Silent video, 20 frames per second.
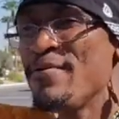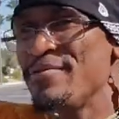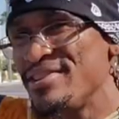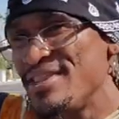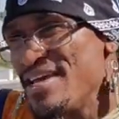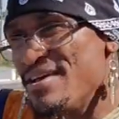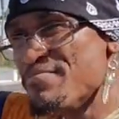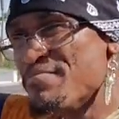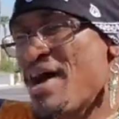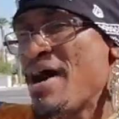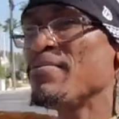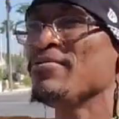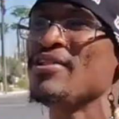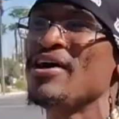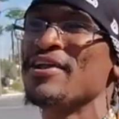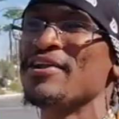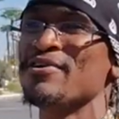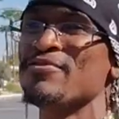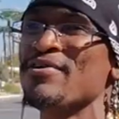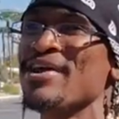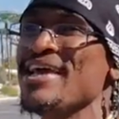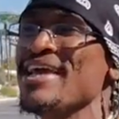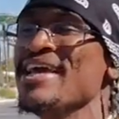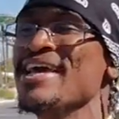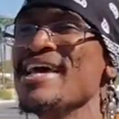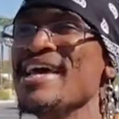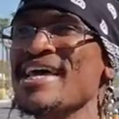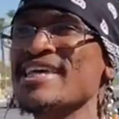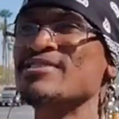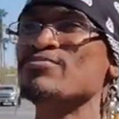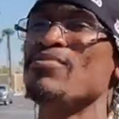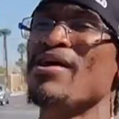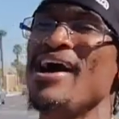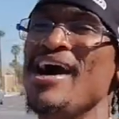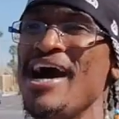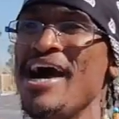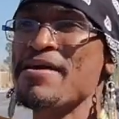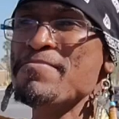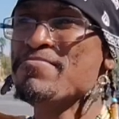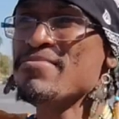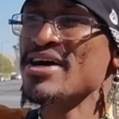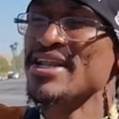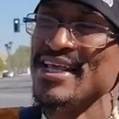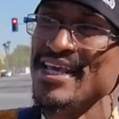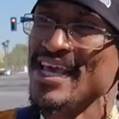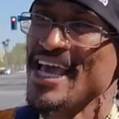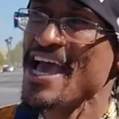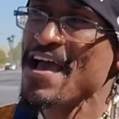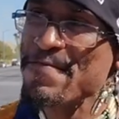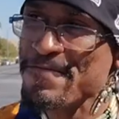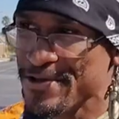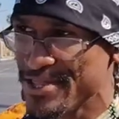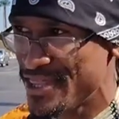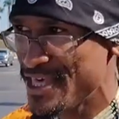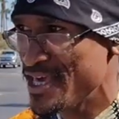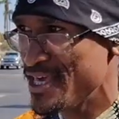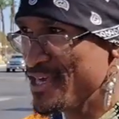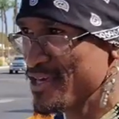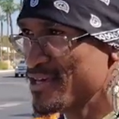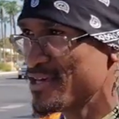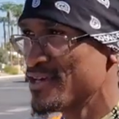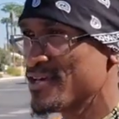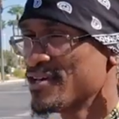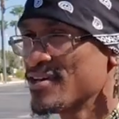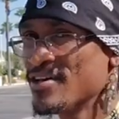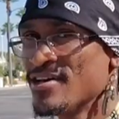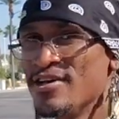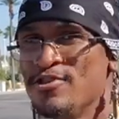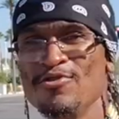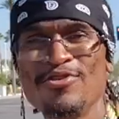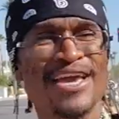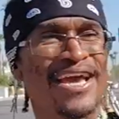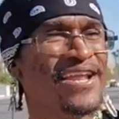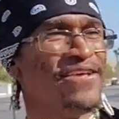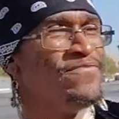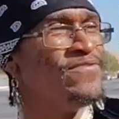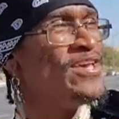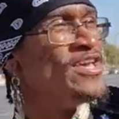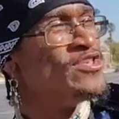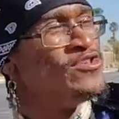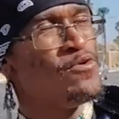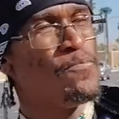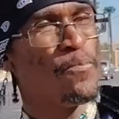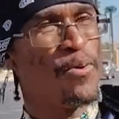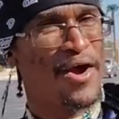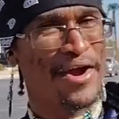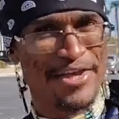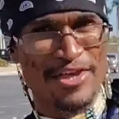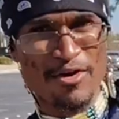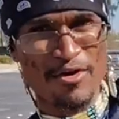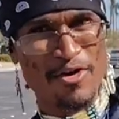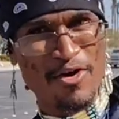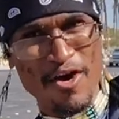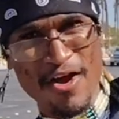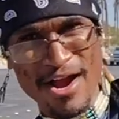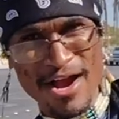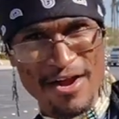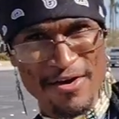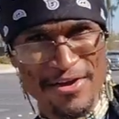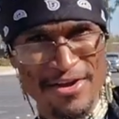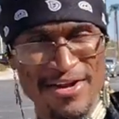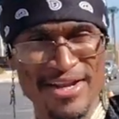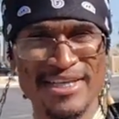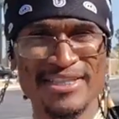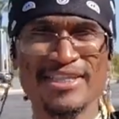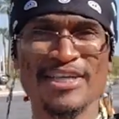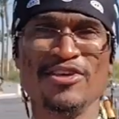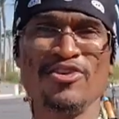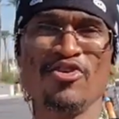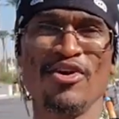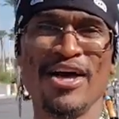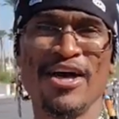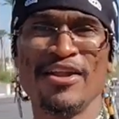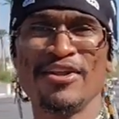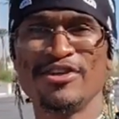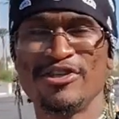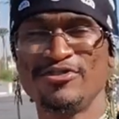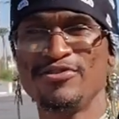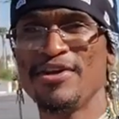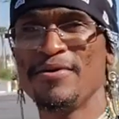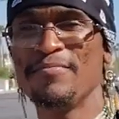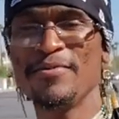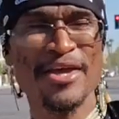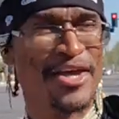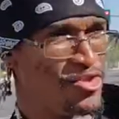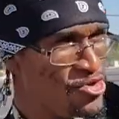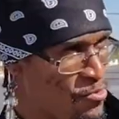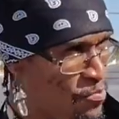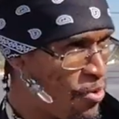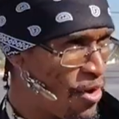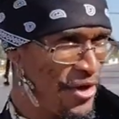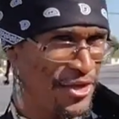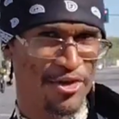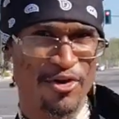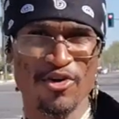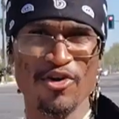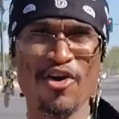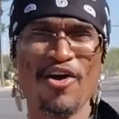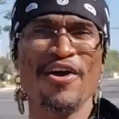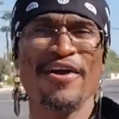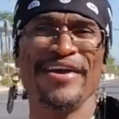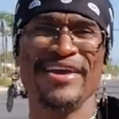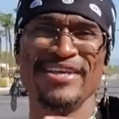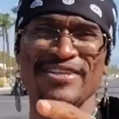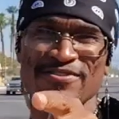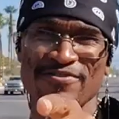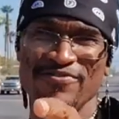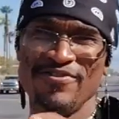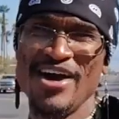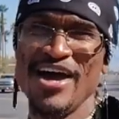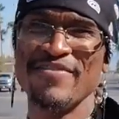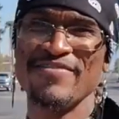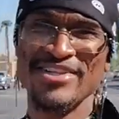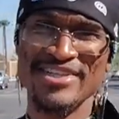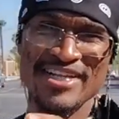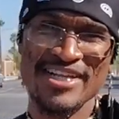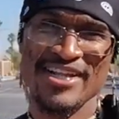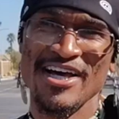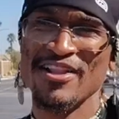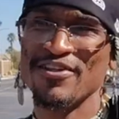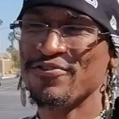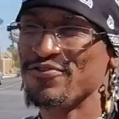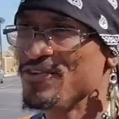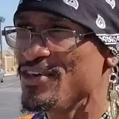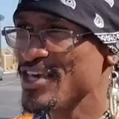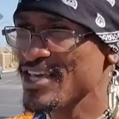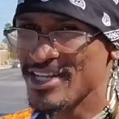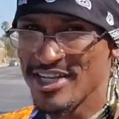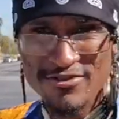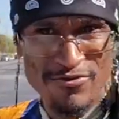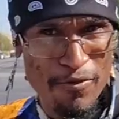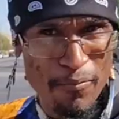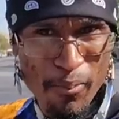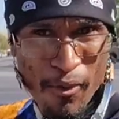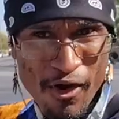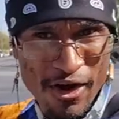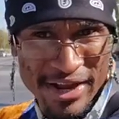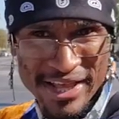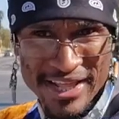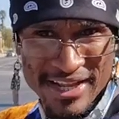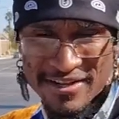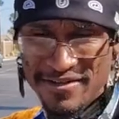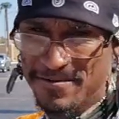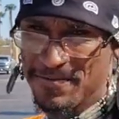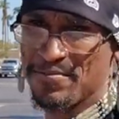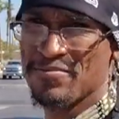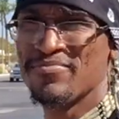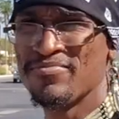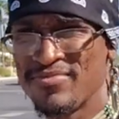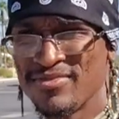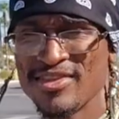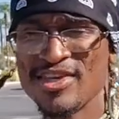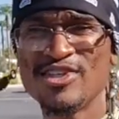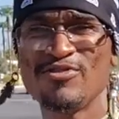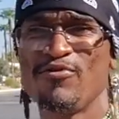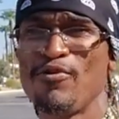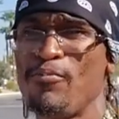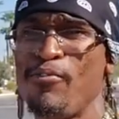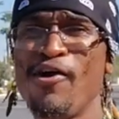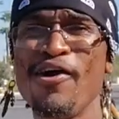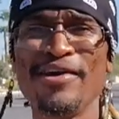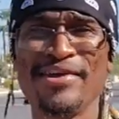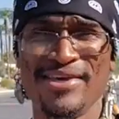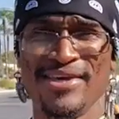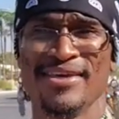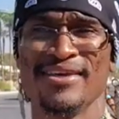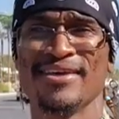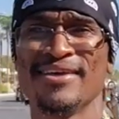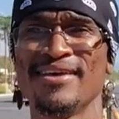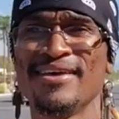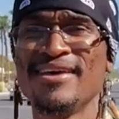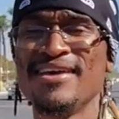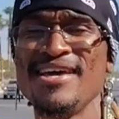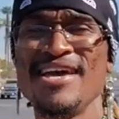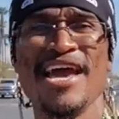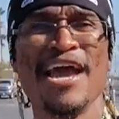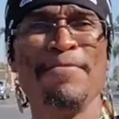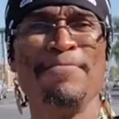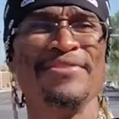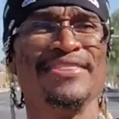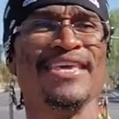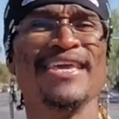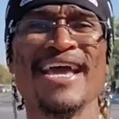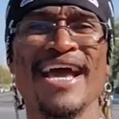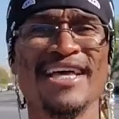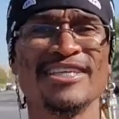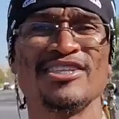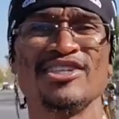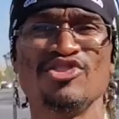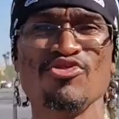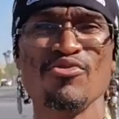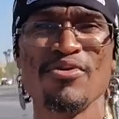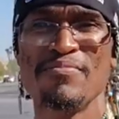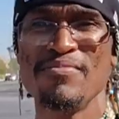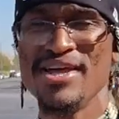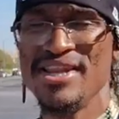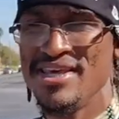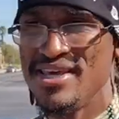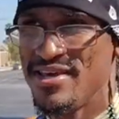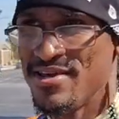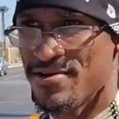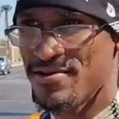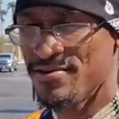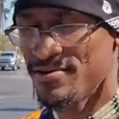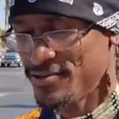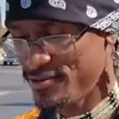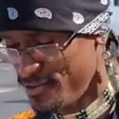Everything in Babylon the Great is behind money. Everything. You can't even, you park your car out here. Let's say you go down the strip. You park your car, it's a 5 to $10 fee just for parking. Just for parking. Everything has to do with money here.